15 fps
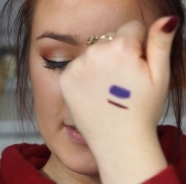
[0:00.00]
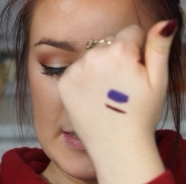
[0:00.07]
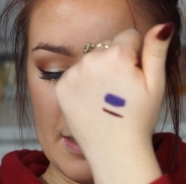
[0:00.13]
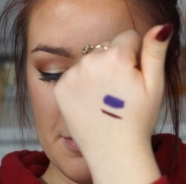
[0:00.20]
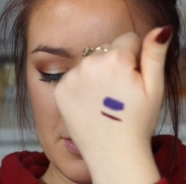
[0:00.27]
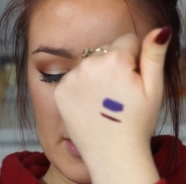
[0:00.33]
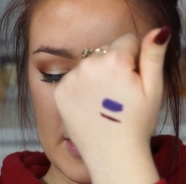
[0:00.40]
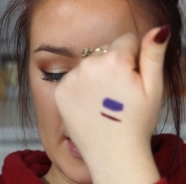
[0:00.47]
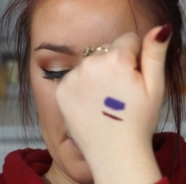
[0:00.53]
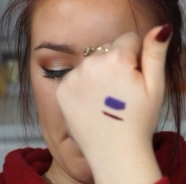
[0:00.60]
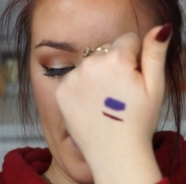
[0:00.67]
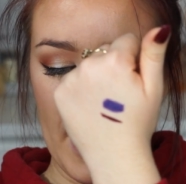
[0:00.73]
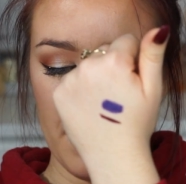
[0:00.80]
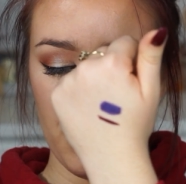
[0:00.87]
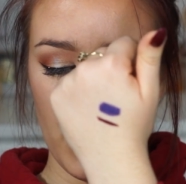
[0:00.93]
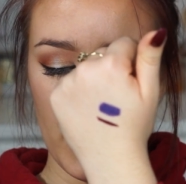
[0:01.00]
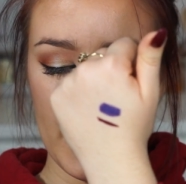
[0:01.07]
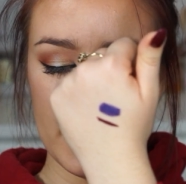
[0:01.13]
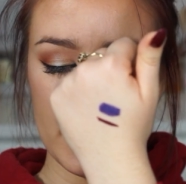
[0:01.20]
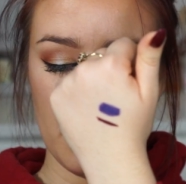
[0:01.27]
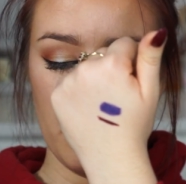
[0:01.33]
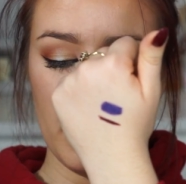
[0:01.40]
Definitely a matte royal.
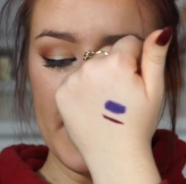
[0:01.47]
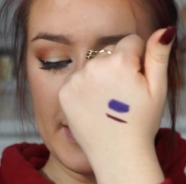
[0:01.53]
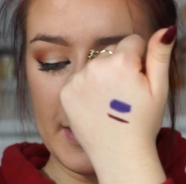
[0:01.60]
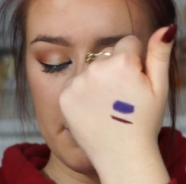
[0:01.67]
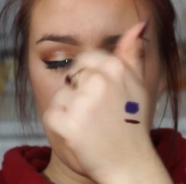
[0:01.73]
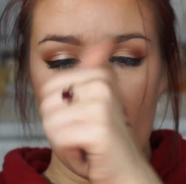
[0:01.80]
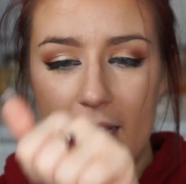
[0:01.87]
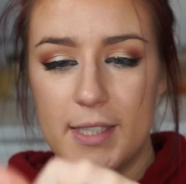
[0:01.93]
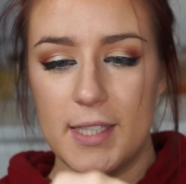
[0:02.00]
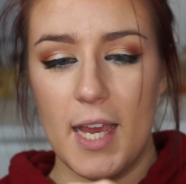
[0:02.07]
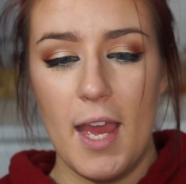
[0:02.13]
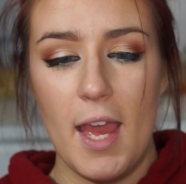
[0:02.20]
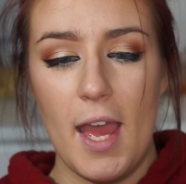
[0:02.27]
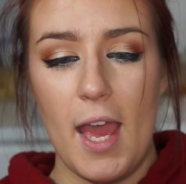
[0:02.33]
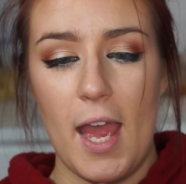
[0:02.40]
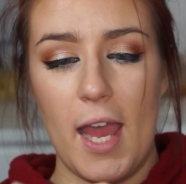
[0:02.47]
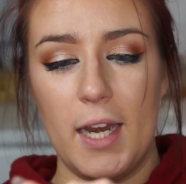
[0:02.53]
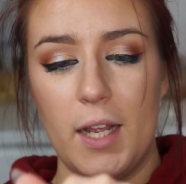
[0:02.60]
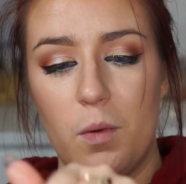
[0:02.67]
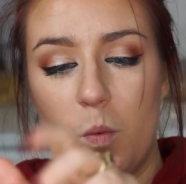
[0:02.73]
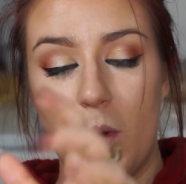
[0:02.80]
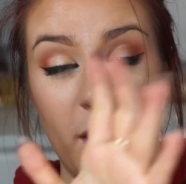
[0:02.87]
It's completely matte
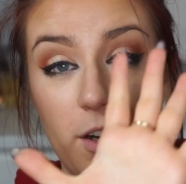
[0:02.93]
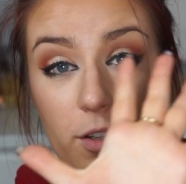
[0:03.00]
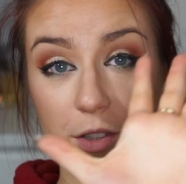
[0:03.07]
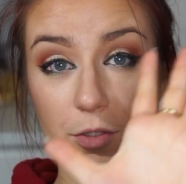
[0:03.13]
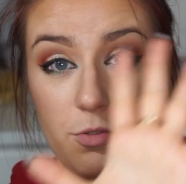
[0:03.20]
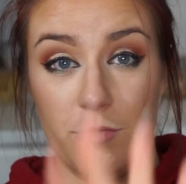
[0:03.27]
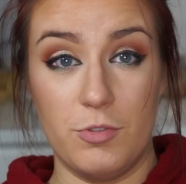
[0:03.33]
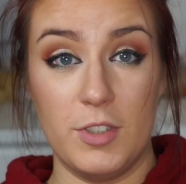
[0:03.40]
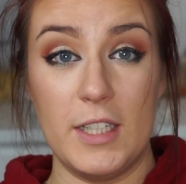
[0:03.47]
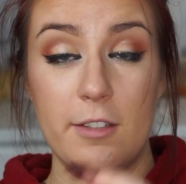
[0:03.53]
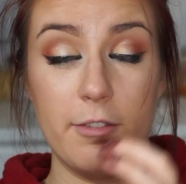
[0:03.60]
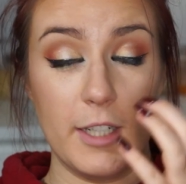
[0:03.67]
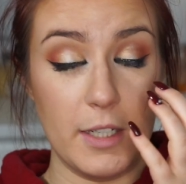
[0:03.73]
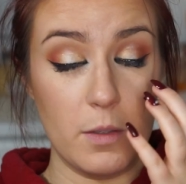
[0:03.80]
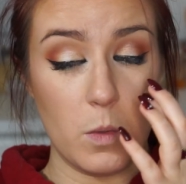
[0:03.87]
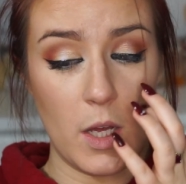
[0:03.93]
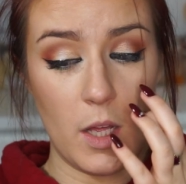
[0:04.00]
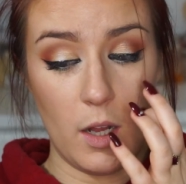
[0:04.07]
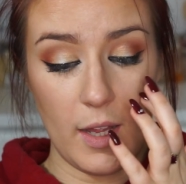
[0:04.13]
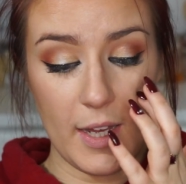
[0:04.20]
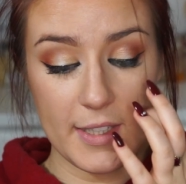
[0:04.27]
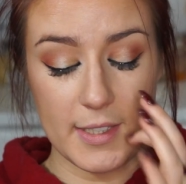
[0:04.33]
and it wears really, really
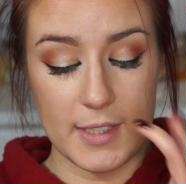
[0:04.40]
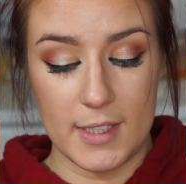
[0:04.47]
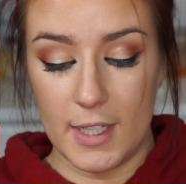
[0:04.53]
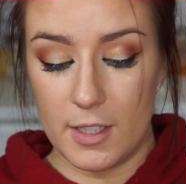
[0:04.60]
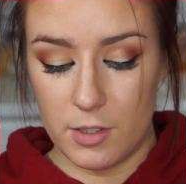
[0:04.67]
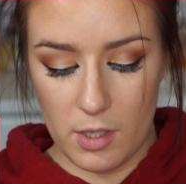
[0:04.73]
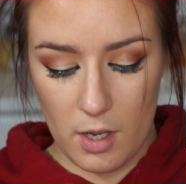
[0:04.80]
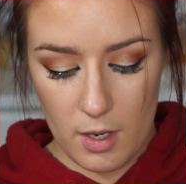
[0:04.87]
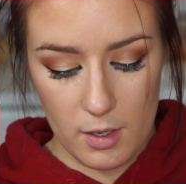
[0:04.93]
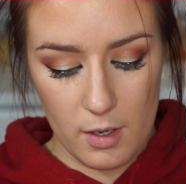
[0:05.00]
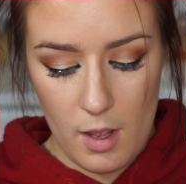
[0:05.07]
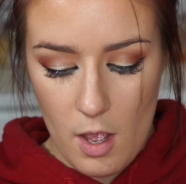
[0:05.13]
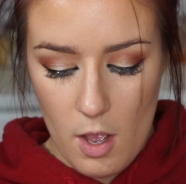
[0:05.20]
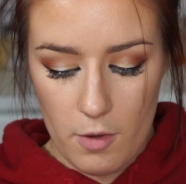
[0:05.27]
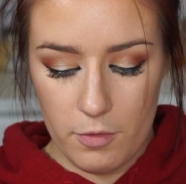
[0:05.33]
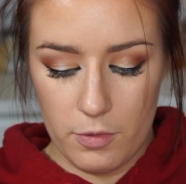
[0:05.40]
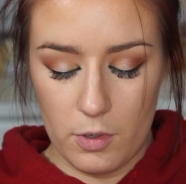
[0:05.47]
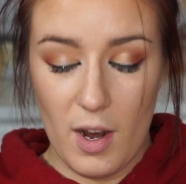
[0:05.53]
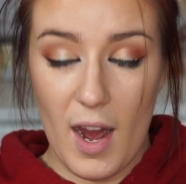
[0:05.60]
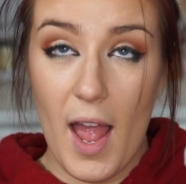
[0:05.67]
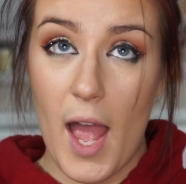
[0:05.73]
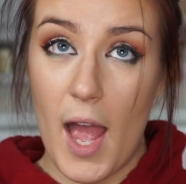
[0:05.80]
well. It sticks on
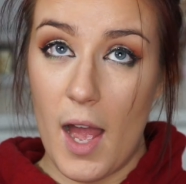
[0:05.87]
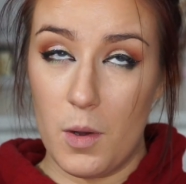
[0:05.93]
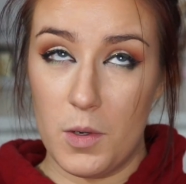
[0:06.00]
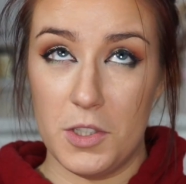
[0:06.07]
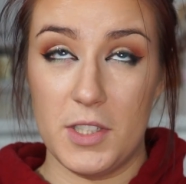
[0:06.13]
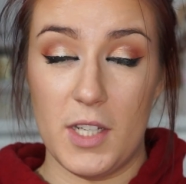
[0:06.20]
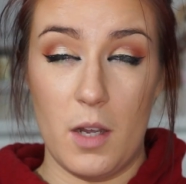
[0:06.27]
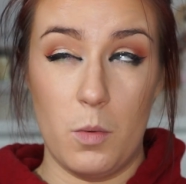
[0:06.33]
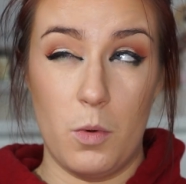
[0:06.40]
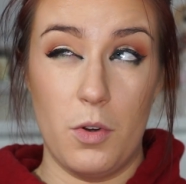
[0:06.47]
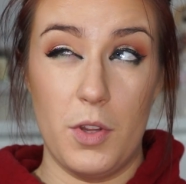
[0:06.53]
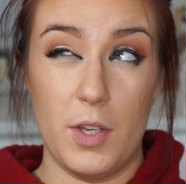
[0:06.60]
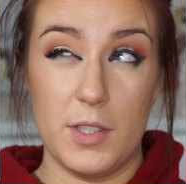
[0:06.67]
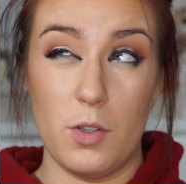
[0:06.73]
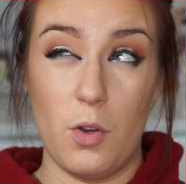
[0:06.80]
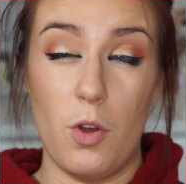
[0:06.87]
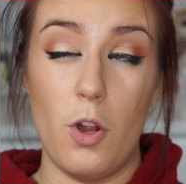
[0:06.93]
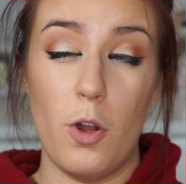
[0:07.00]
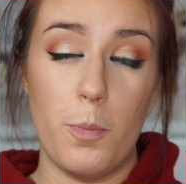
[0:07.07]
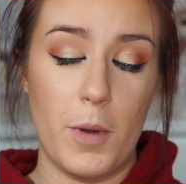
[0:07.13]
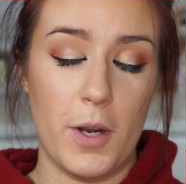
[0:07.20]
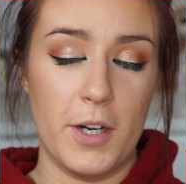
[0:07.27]
for hours. I wore this
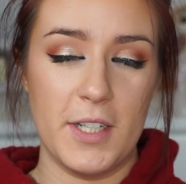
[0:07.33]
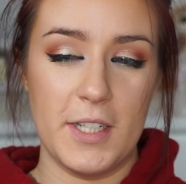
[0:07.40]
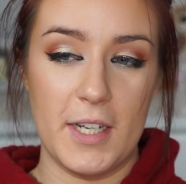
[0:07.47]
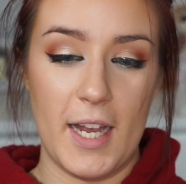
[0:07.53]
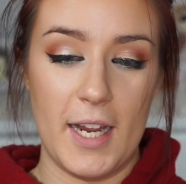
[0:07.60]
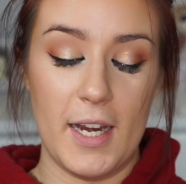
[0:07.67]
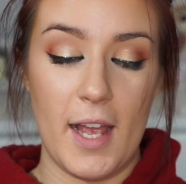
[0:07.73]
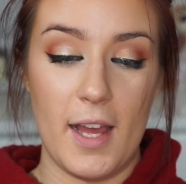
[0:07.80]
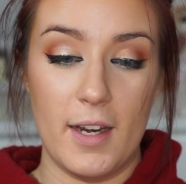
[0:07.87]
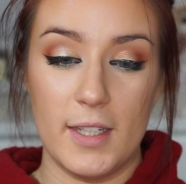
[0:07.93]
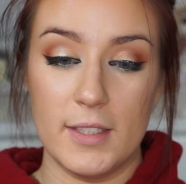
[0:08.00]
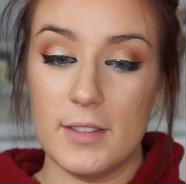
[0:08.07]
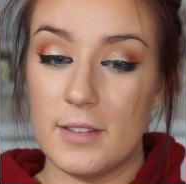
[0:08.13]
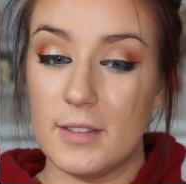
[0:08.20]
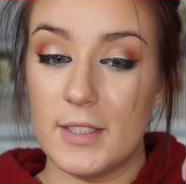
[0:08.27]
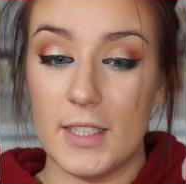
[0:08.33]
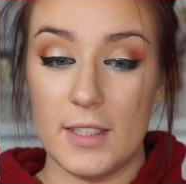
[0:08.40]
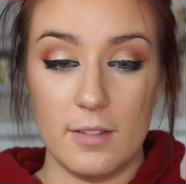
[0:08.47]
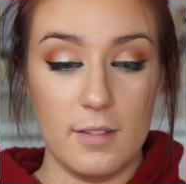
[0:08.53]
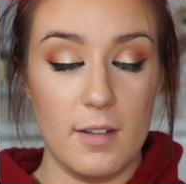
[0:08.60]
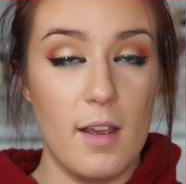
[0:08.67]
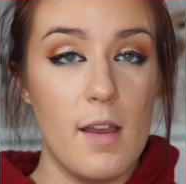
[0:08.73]
all party night and it
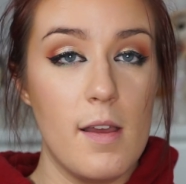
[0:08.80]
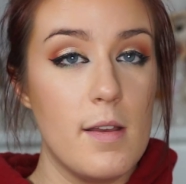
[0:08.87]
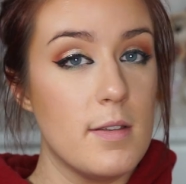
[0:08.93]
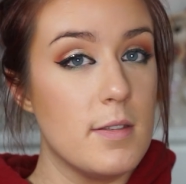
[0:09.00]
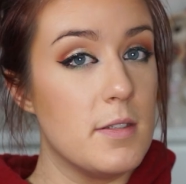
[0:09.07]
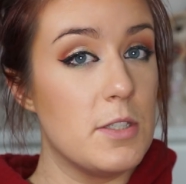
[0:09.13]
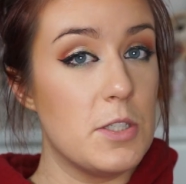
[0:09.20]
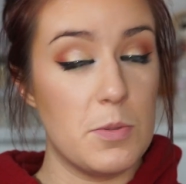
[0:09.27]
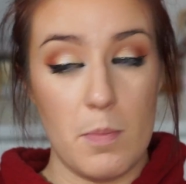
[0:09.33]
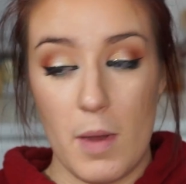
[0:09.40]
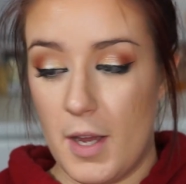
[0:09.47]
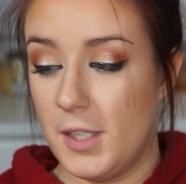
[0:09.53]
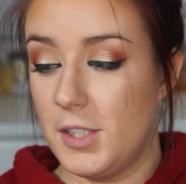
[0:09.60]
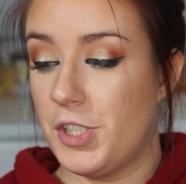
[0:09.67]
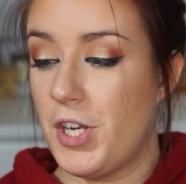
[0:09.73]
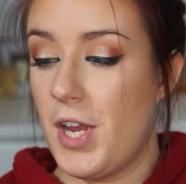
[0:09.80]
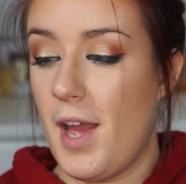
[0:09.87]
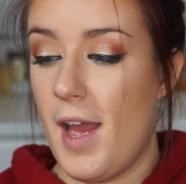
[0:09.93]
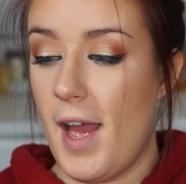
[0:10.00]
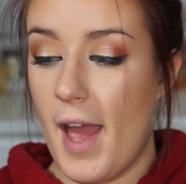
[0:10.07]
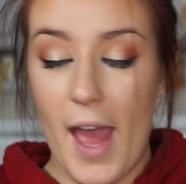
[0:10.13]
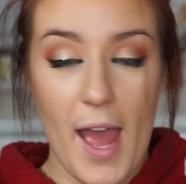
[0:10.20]
didn't smudge
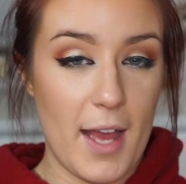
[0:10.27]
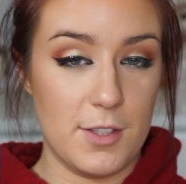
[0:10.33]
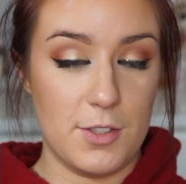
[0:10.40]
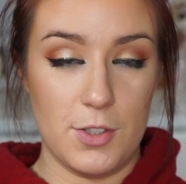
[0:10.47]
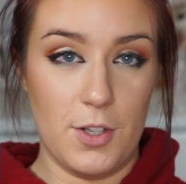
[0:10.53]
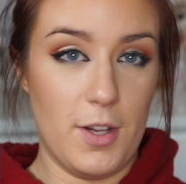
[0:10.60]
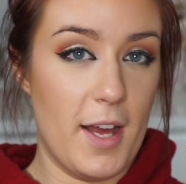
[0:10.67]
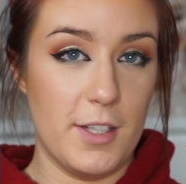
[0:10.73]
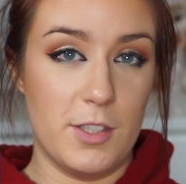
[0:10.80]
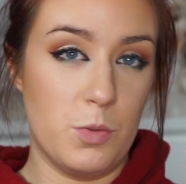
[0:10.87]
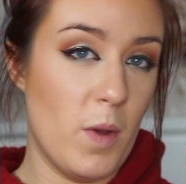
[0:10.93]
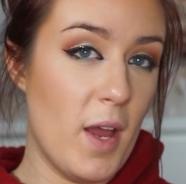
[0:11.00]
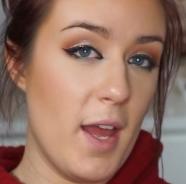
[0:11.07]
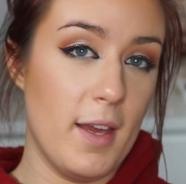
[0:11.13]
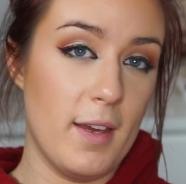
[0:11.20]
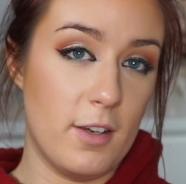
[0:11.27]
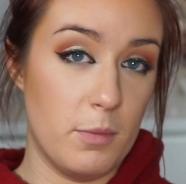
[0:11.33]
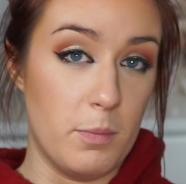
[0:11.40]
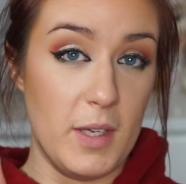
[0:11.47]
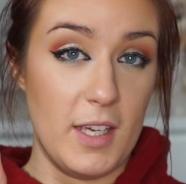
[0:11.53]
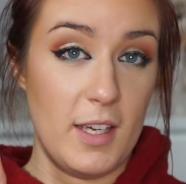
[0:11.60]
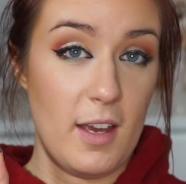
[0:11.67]
at all. I swear it
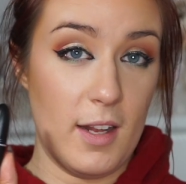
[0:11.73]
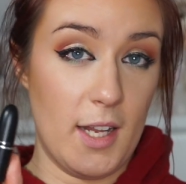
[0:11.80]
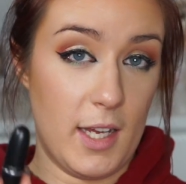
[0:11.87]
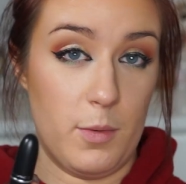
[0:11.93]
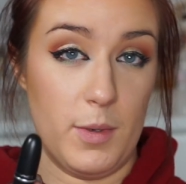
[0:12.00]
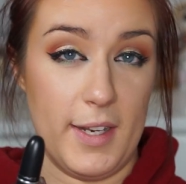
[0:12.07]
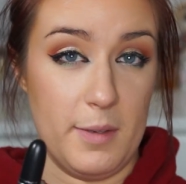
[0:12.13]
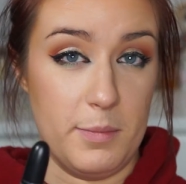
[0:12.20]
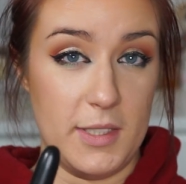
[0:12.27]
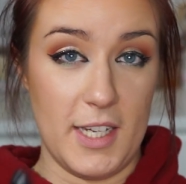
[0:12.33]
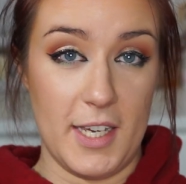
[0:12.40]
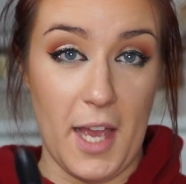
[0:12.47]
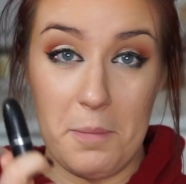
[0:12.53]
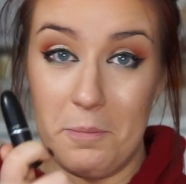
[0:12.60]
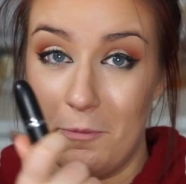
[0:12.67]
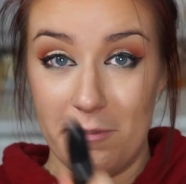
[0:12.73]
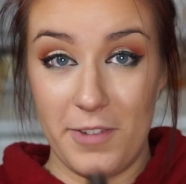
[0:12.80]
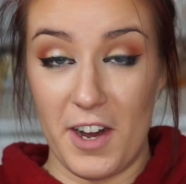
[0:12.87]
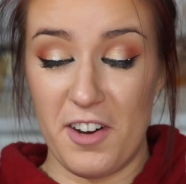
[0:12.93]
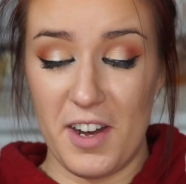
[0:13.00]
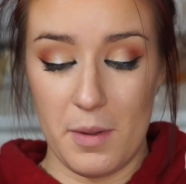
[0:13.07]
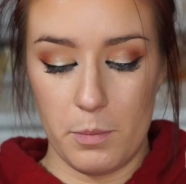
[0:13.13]
could be a liquid lipstick. I'm
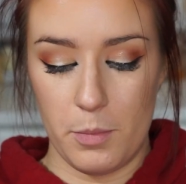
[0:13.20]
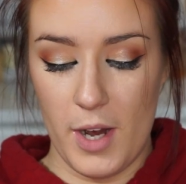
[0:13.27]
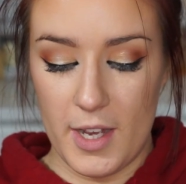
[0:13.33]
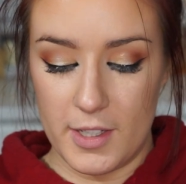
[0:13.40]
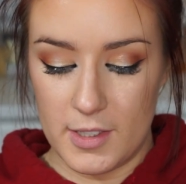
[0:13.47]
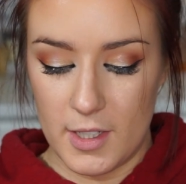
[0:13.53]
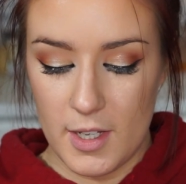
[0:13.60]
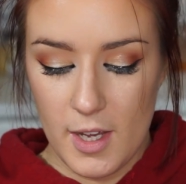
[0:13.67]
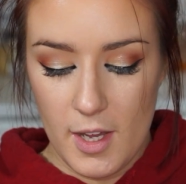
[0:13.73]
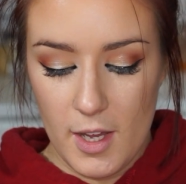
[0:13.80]
very impressed.